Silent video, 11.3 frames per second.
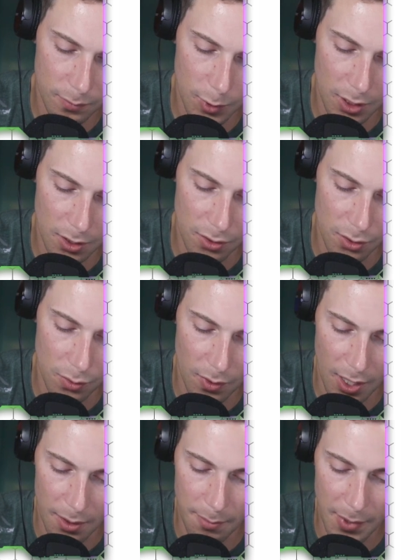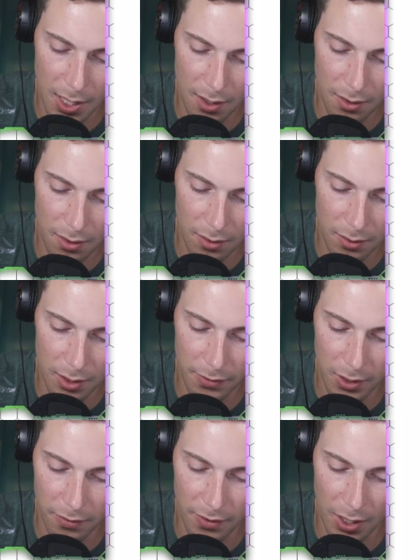We can do that math,
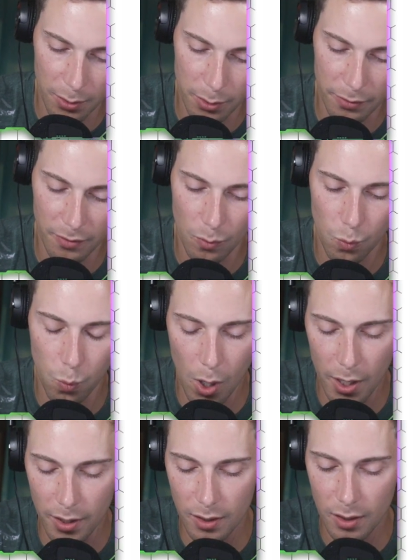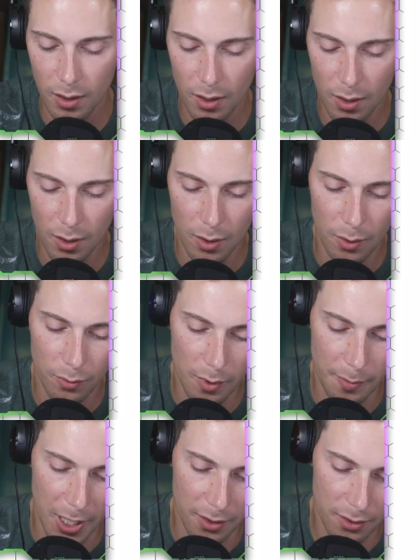leaving a value of one
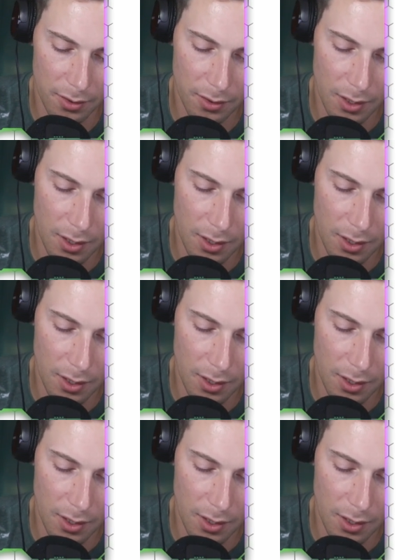remainder.